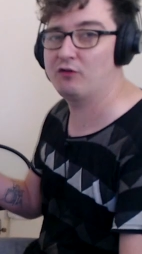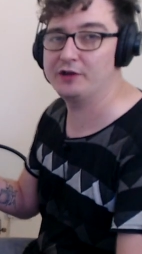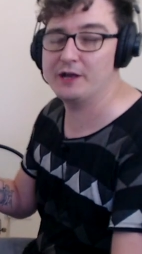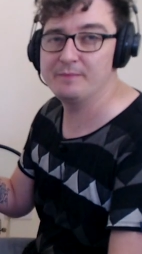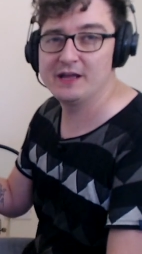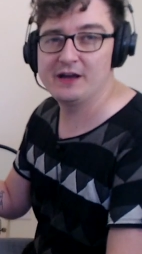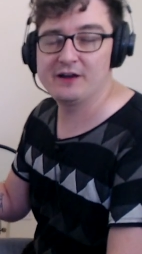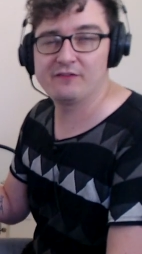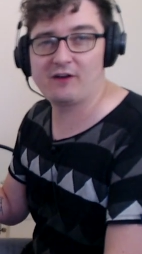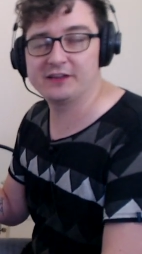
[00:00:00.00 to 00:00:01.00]
for you.
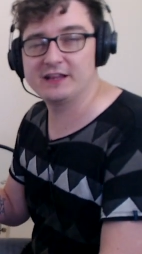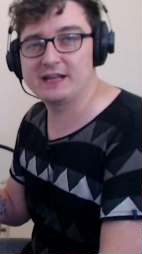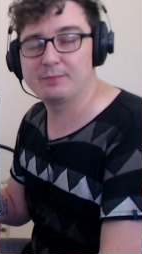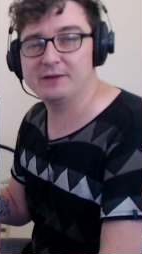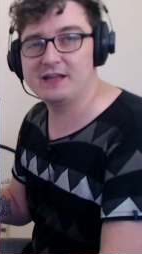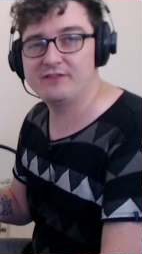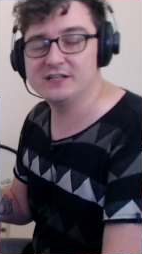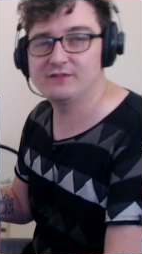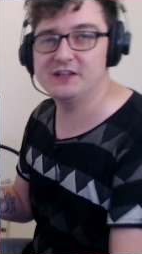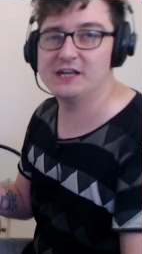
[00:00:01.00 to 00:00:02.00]
Find the link beneath
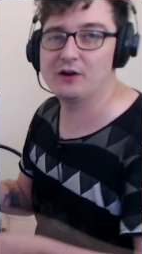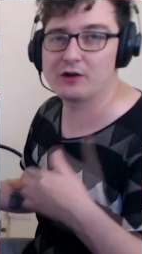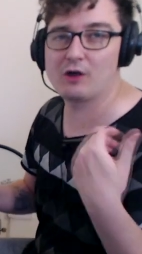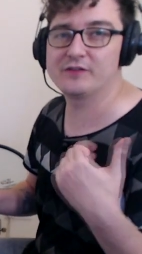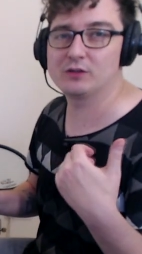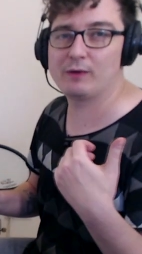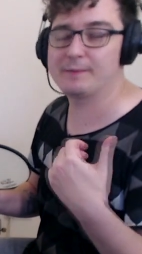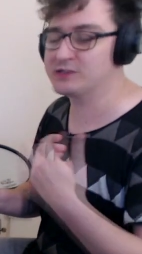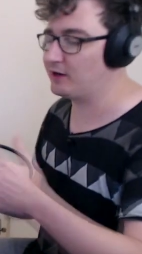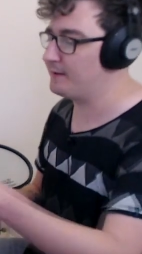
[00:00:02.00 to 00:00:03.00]
this video, go over to the
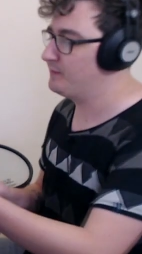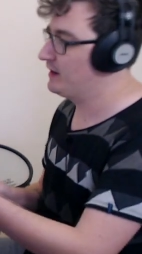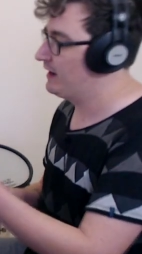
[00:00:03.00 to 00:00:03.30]
website,